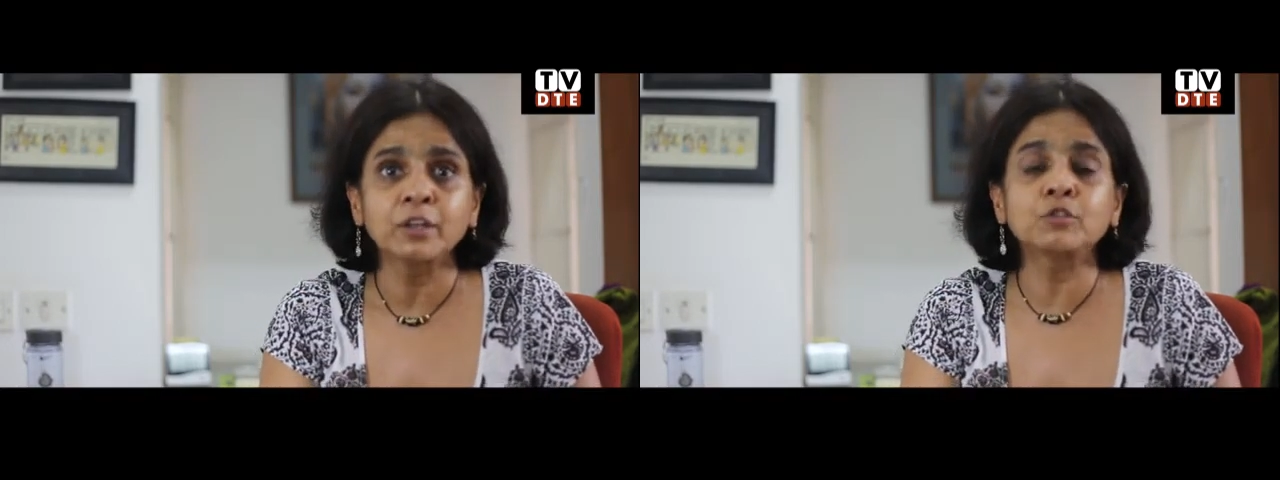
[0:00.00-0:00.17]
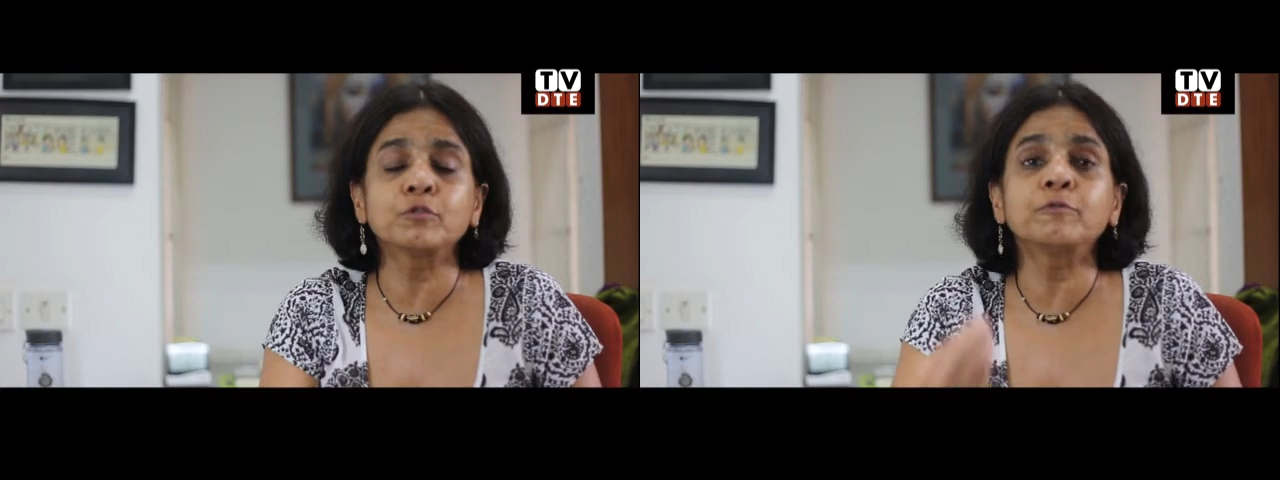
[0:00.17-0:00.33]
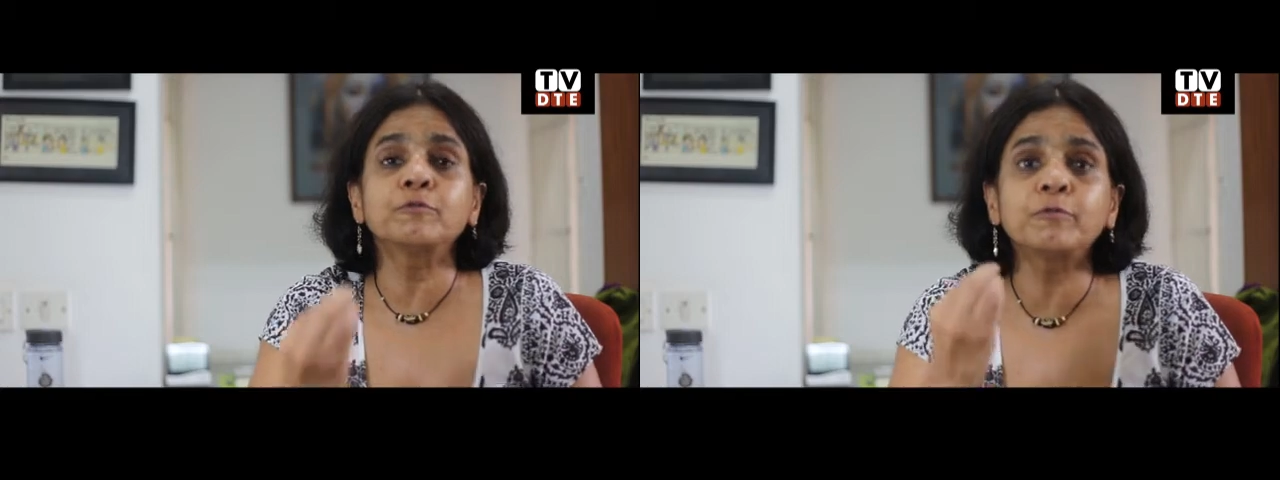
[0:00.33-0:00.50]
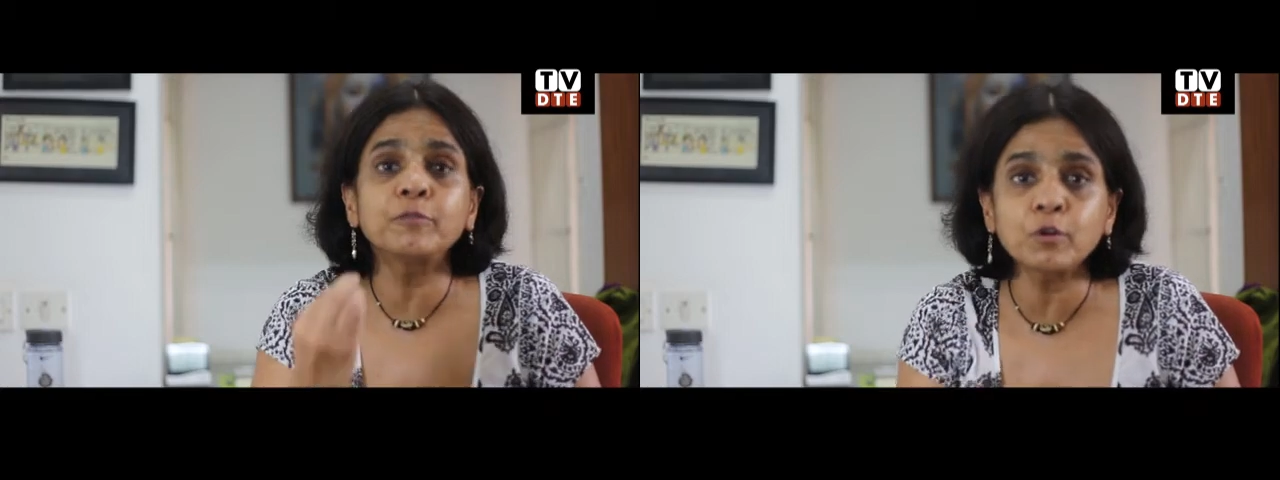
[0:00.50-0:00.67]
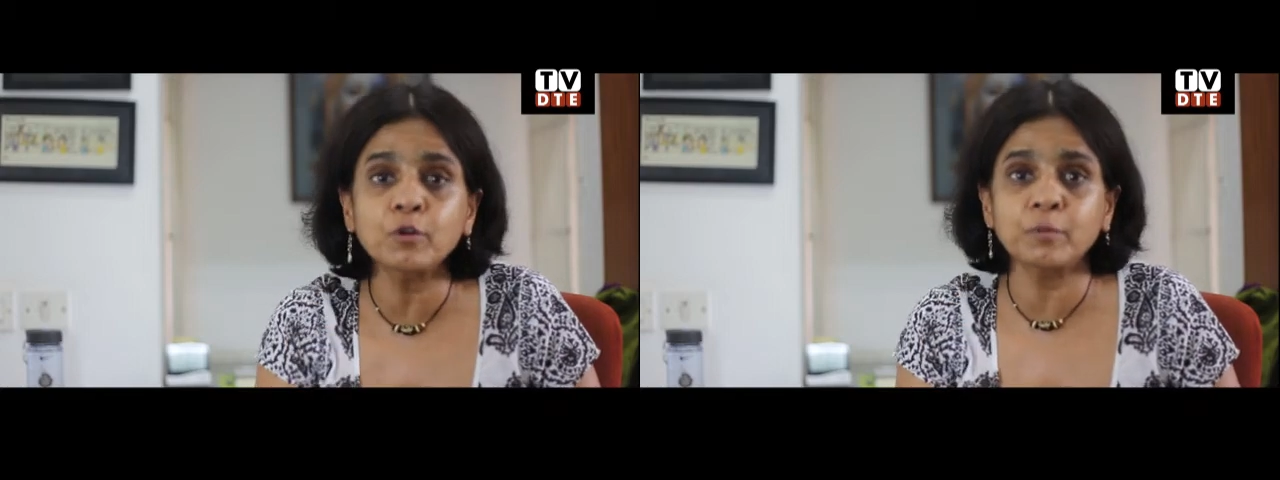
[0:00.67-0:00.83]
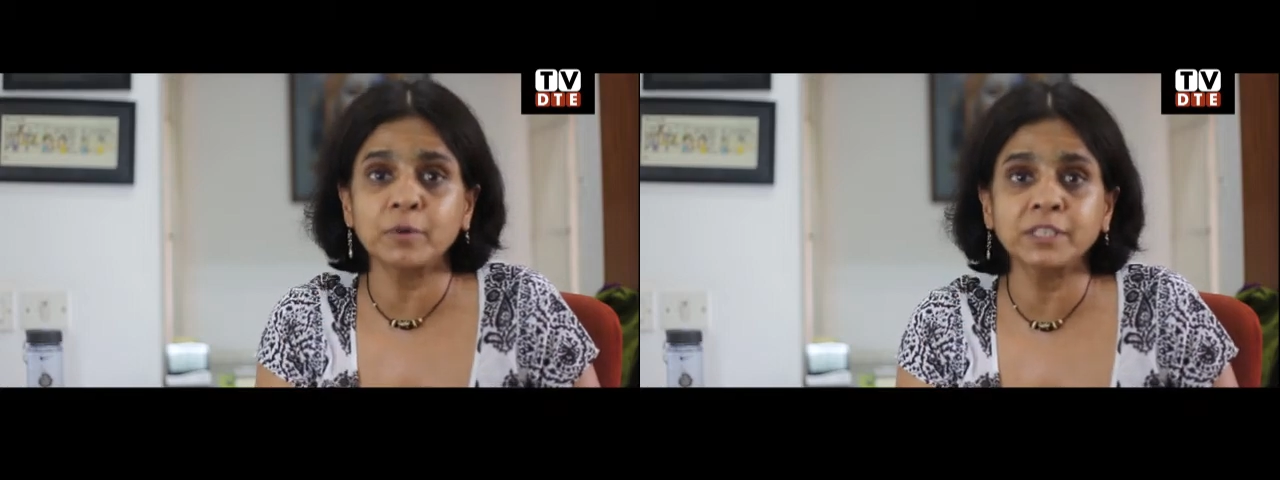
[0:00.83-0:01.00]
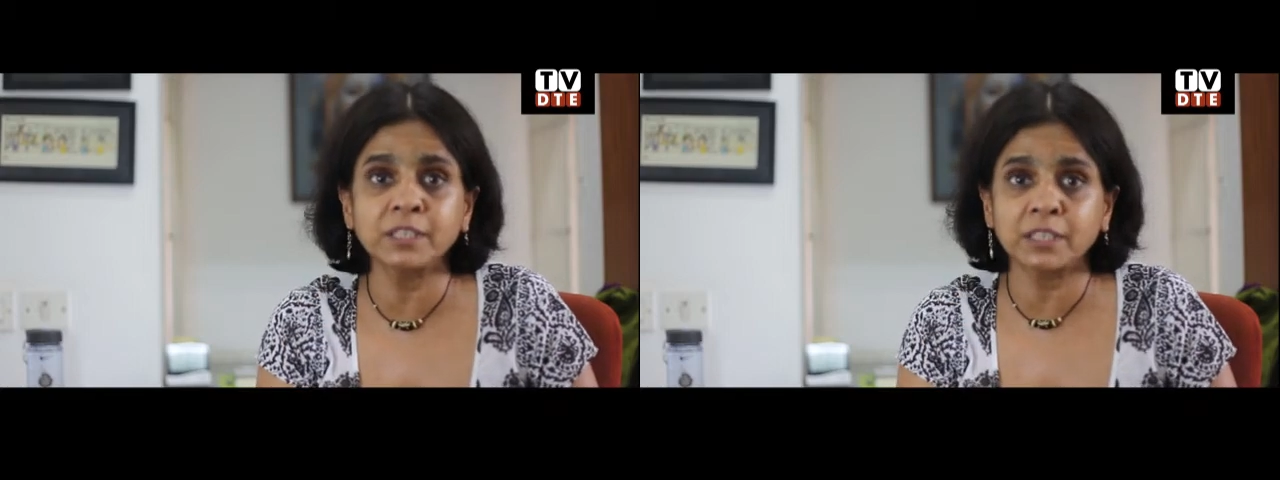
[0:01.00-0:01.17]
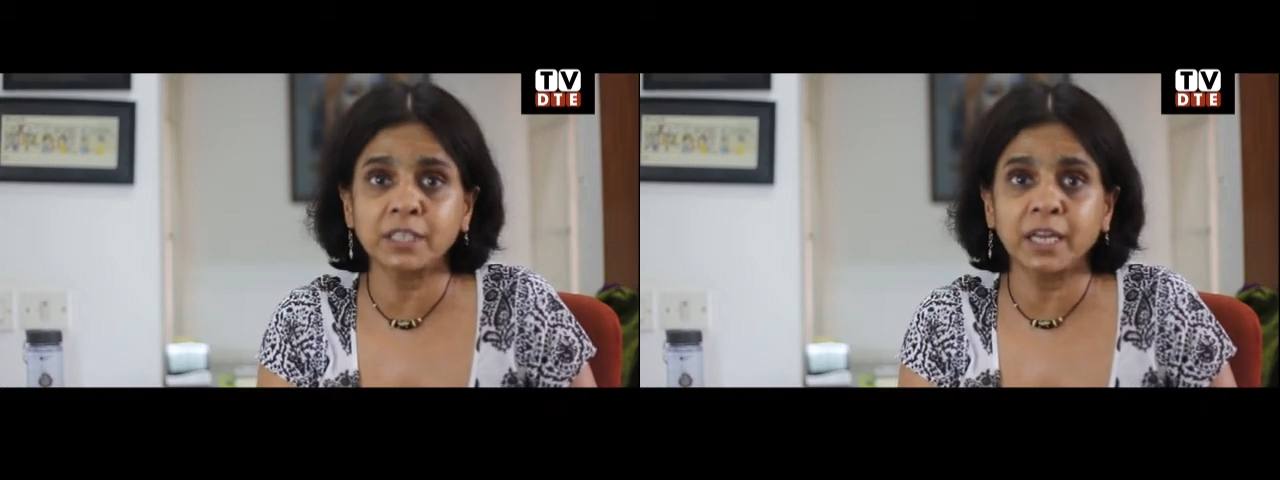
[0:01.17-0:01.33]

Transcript: to flow once